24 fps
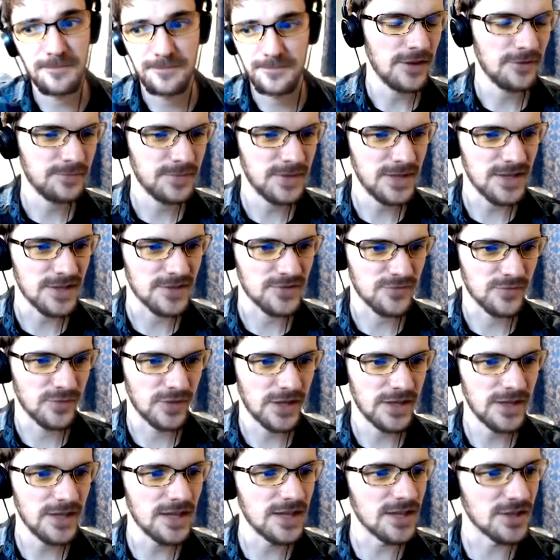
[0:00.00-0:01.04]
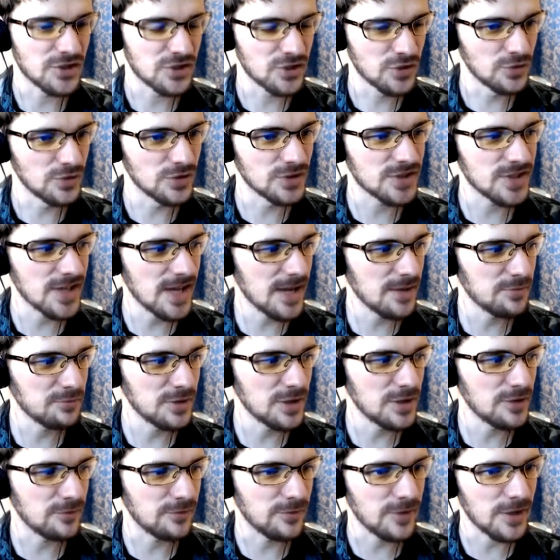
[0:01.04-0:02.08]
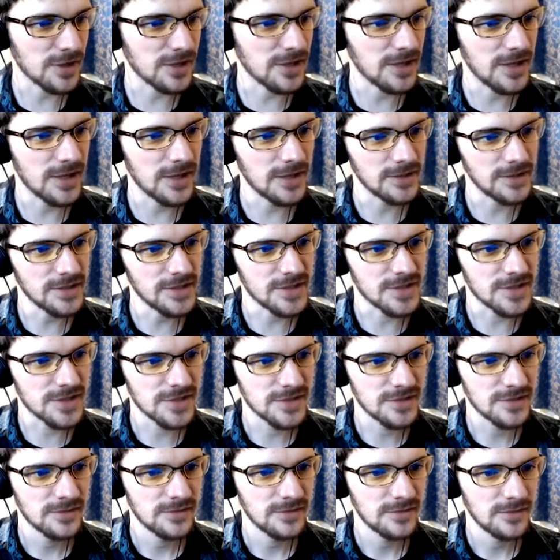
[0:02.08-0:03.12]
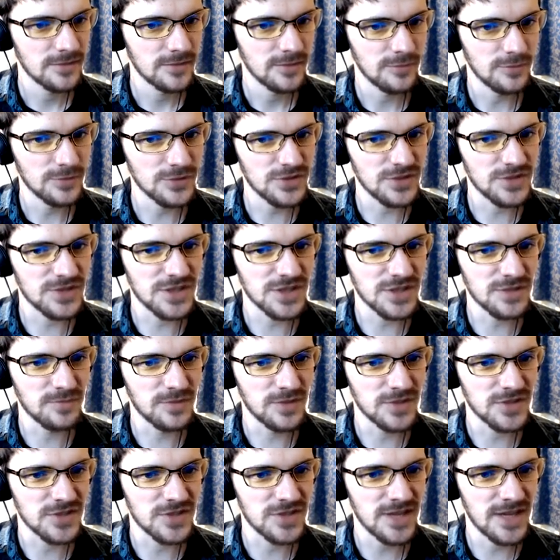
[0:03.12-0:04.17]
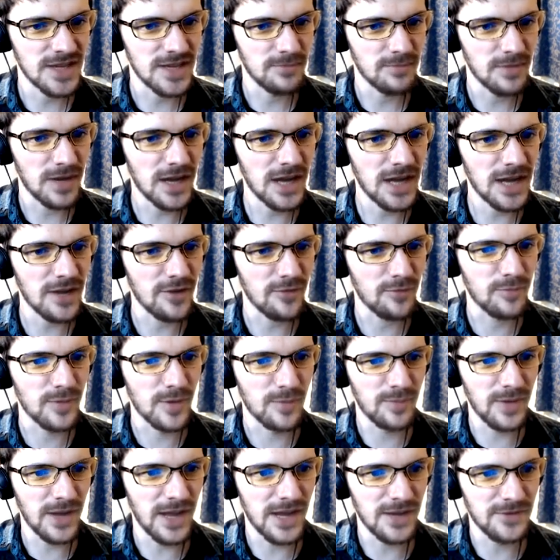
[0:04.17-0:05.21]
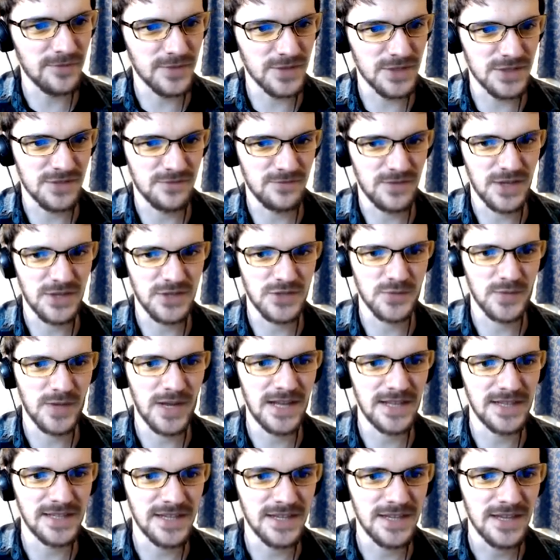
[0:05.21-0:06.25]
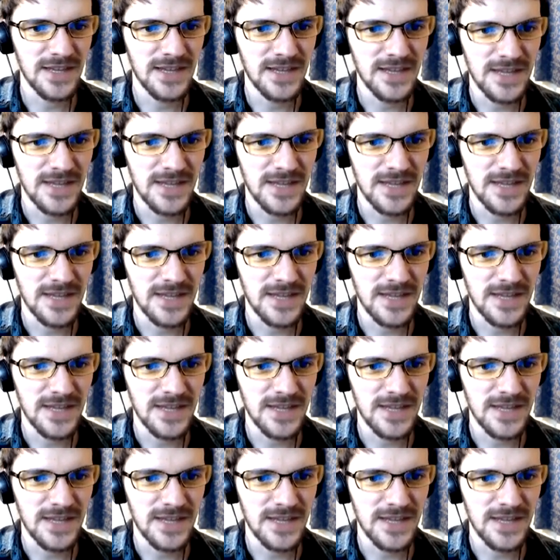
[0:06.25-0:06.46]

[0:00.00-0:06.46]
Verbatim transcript: FPS, right? It sure damn well fucking hell is. What's your Digimon's name? I have prepared for this eventuality.